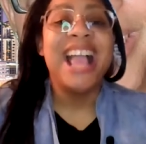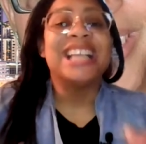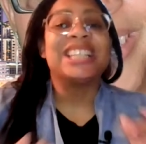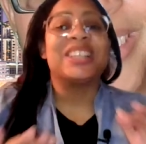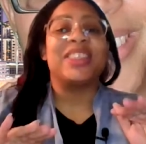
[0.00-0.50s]

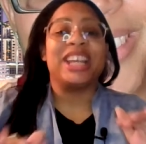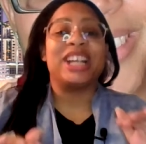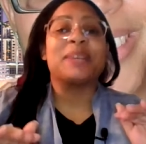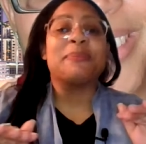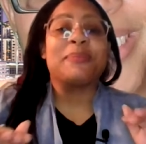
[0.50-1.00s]
So
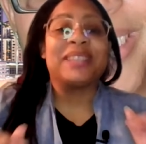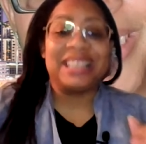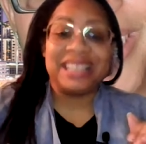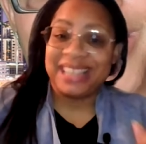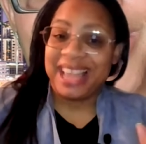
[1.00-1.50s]
they're
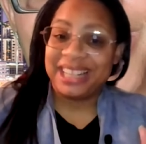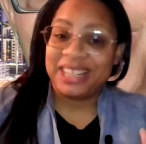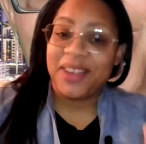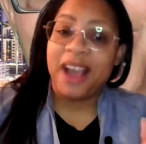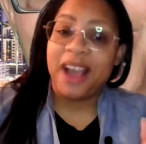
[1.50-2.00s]
completely
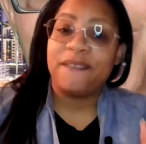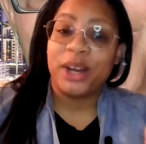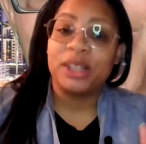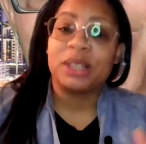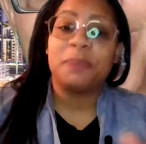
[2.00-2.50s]
satisfied
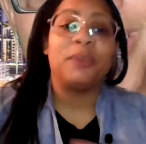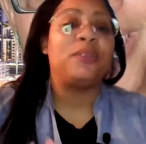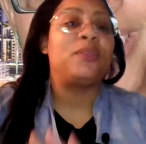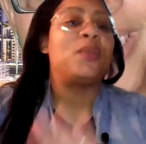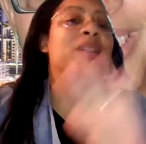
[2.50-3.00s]
first
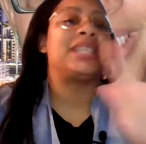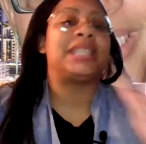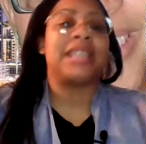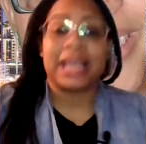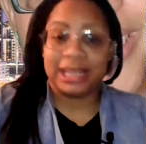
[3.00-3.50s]
before the
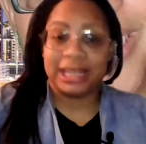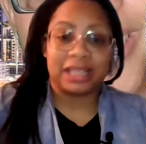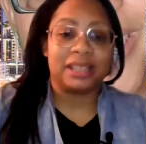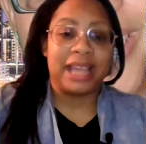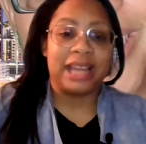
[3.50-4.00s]
second is
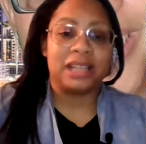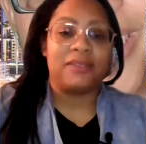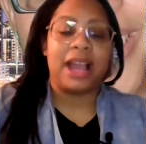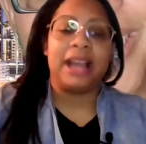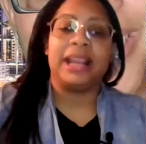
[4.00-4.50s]

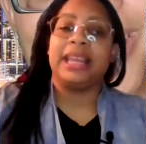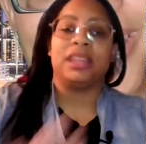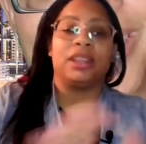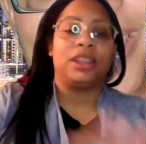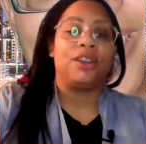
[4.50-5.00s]
satisfied,
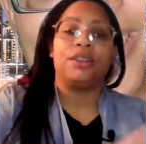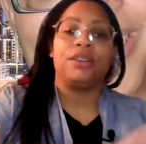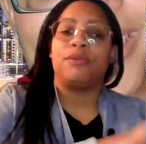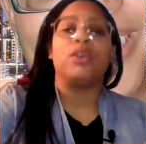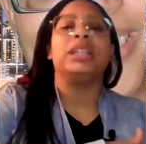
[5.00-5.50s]
and the third and
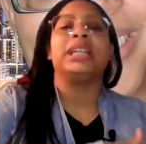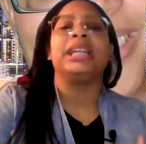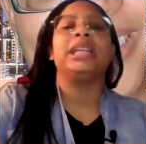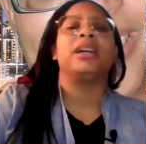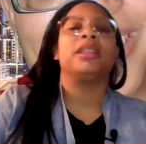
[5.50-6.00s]
the fourth and
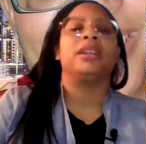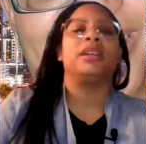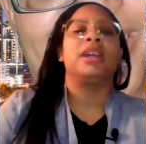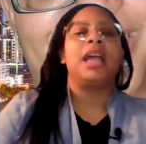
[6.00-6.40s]
any other